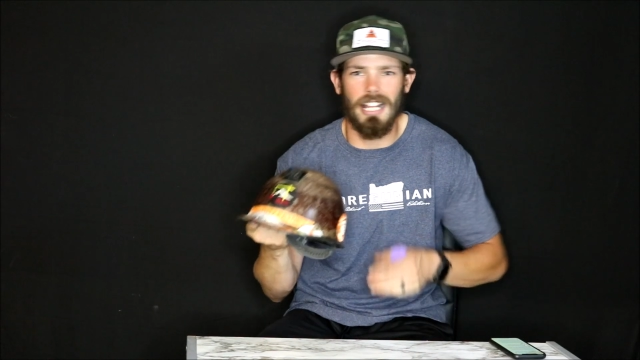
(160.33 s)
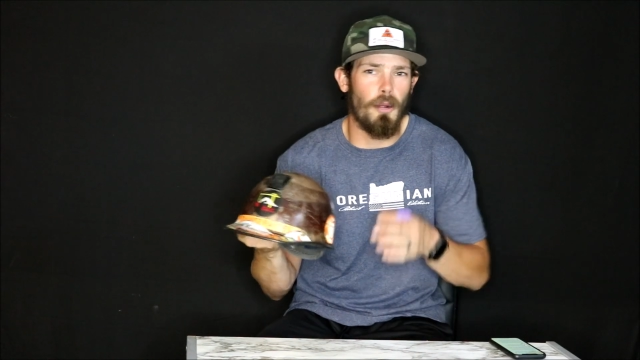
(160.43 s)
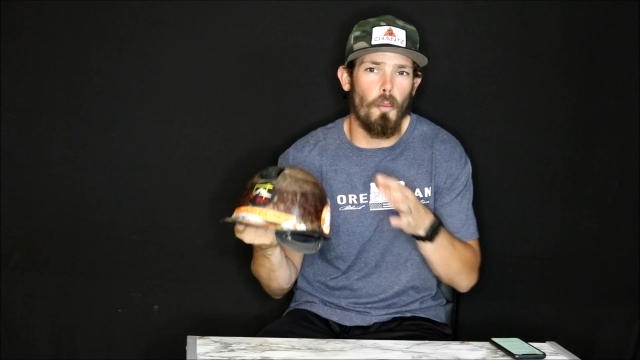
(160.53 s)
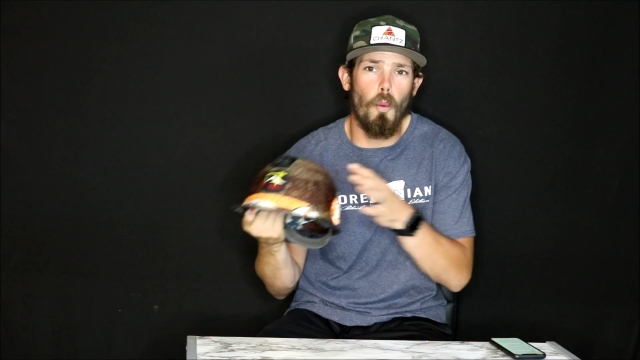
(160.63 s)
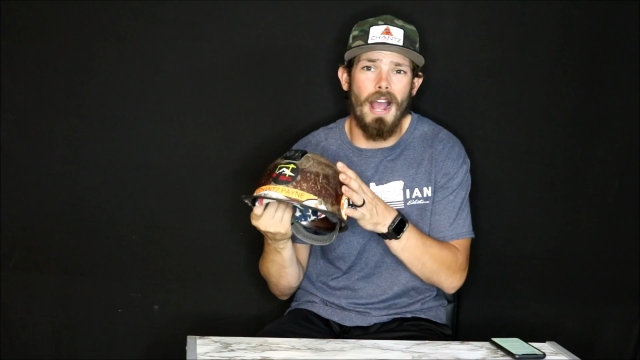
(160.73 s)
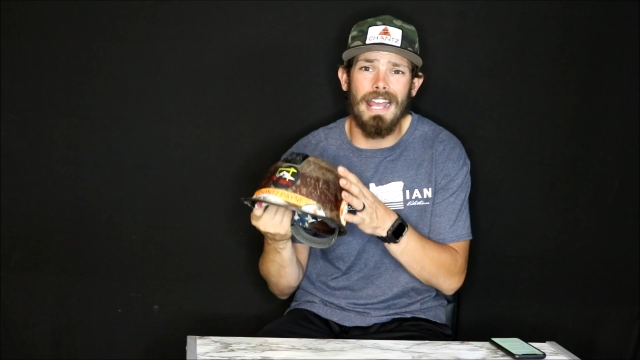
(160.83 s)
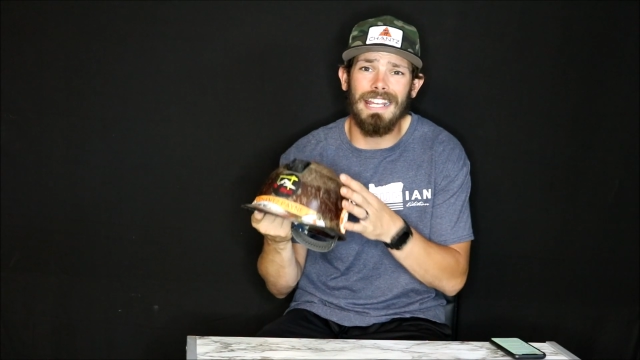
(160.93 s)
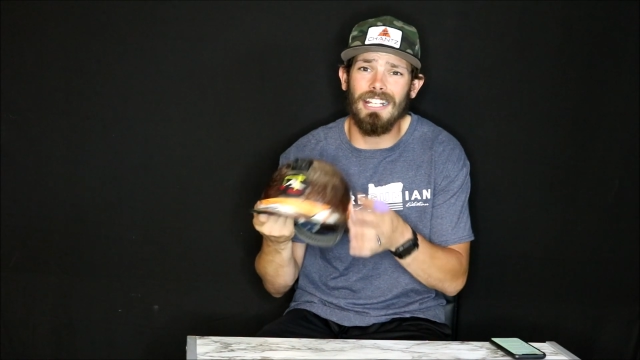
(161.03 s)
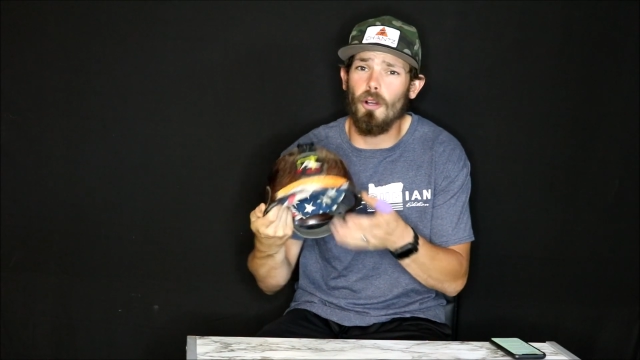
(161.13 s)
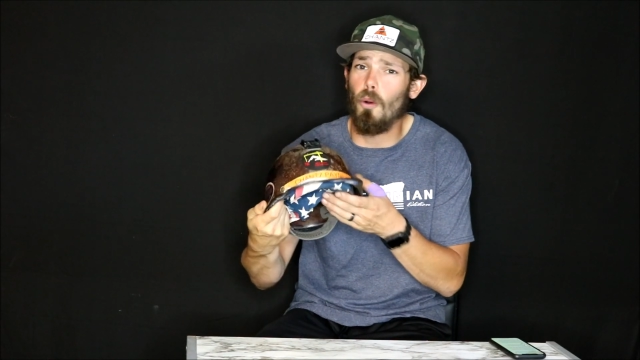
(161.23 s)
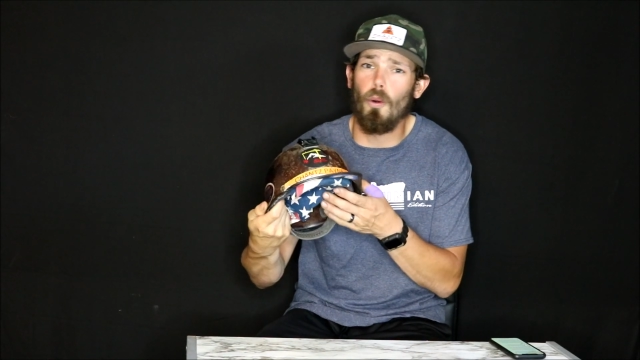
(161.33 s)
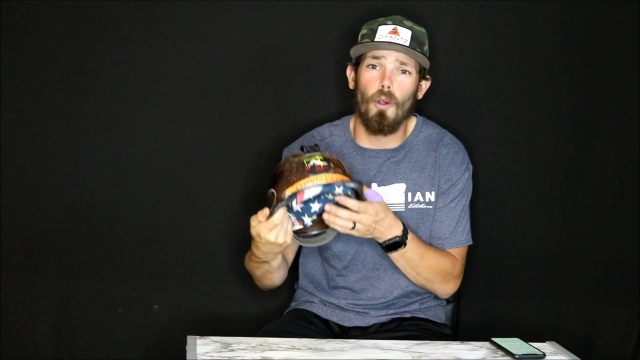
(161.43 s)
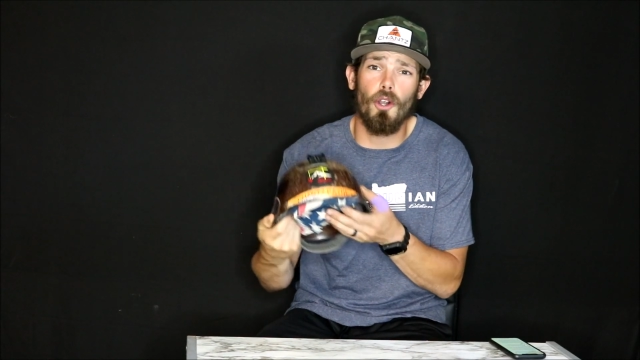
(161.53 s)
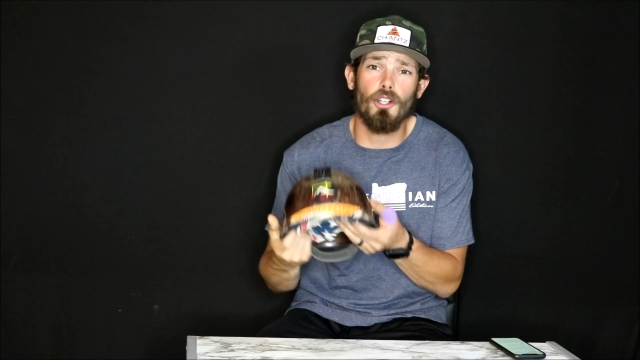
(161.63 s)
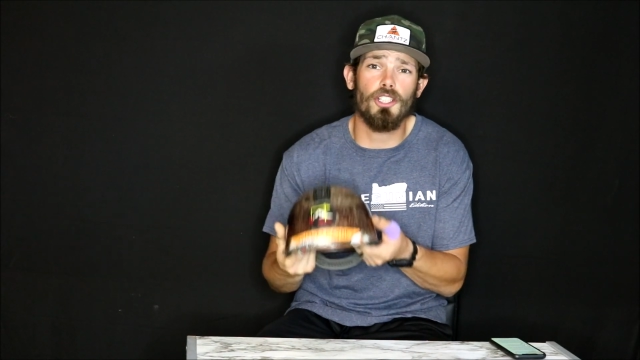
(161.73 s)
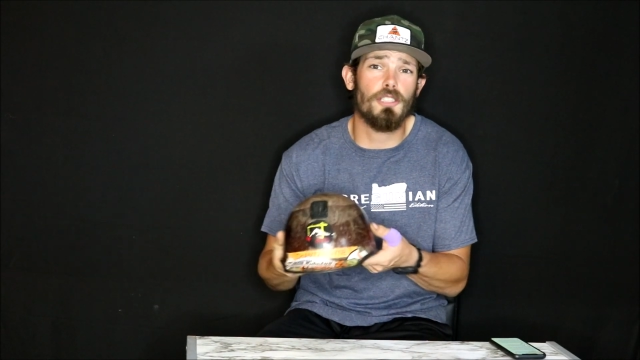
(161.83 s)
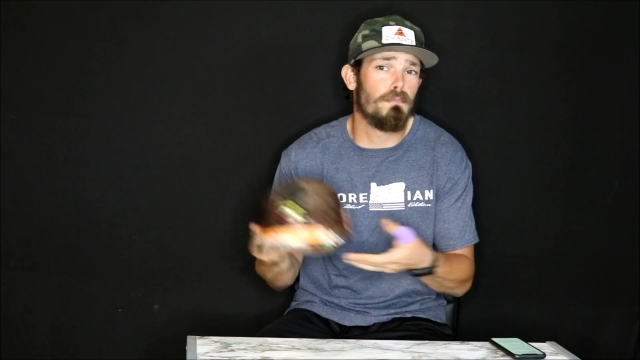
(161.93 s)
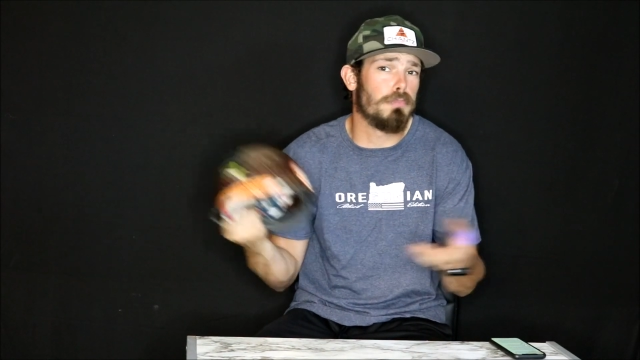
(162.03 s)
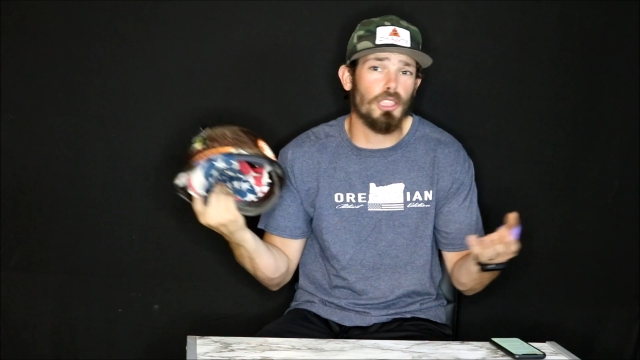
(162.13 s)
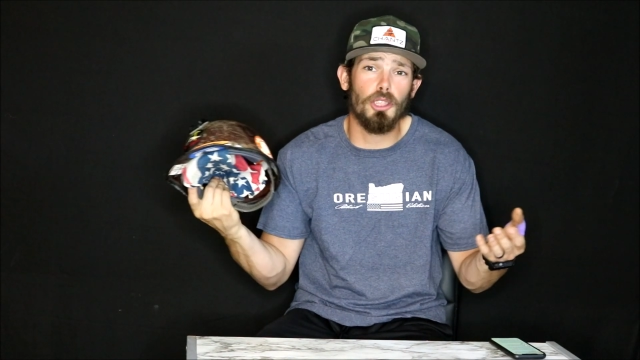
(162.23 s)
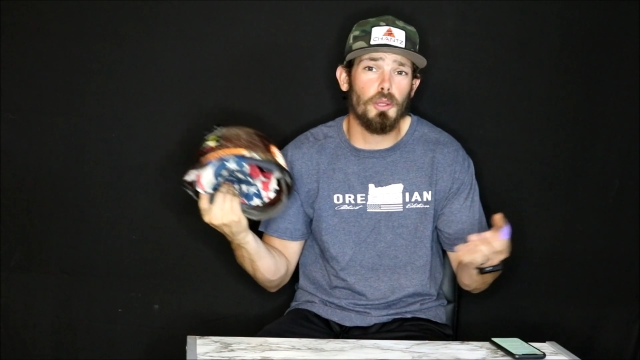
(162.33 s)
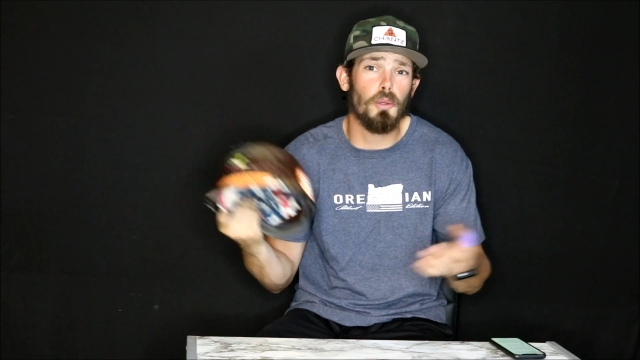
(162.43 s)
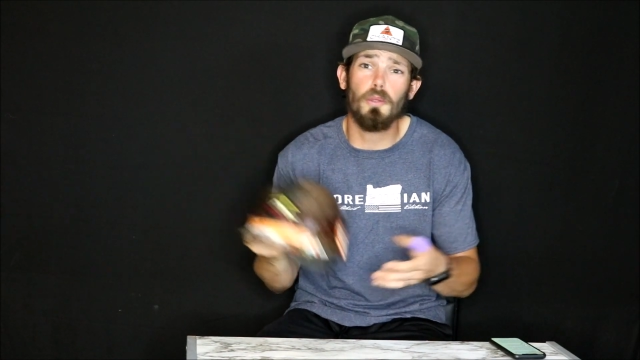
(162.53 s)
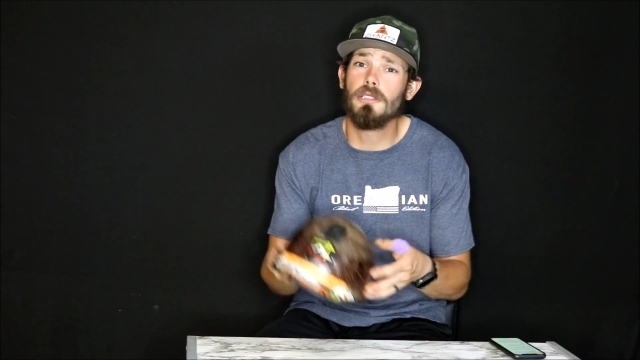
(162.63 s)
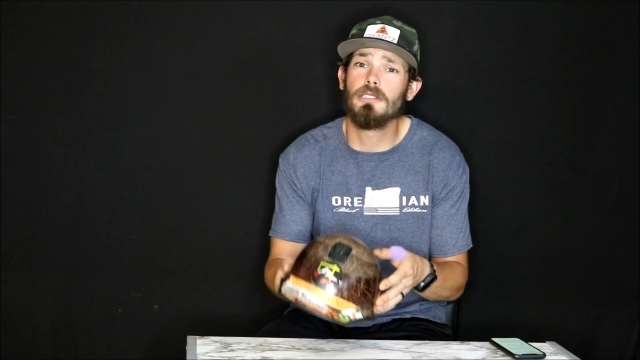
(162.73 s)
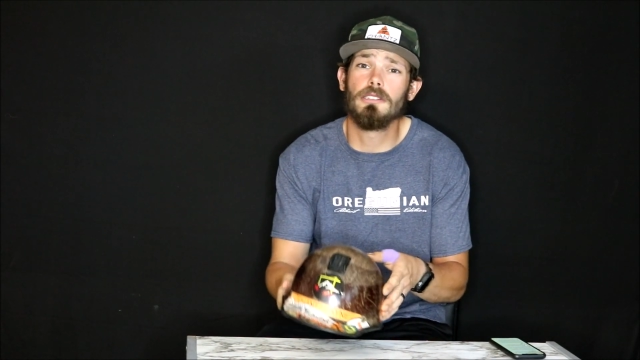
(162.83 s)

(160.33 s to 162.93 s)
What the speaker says: like white, orange, blue.